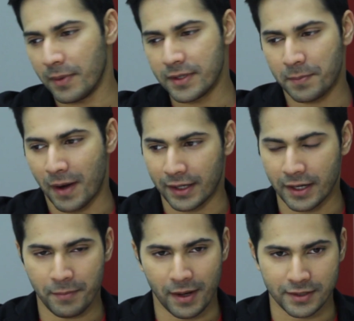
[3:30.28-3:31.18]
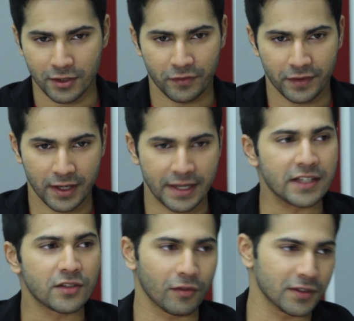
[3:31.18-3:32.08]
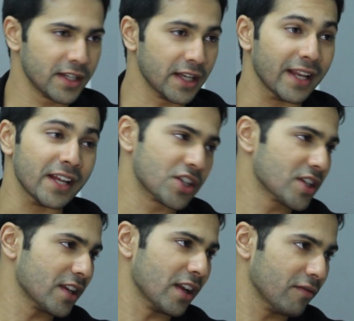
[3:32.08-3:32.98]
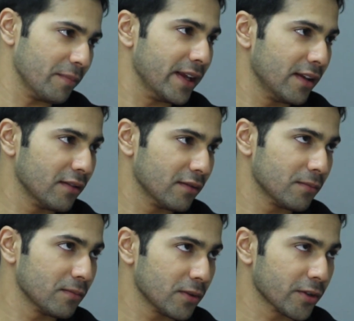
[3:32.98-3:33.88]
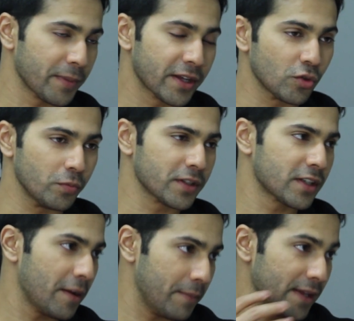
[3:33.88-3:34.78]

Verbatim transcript: is part and parcel of it and he's obviously gracious enough being such a big superstar and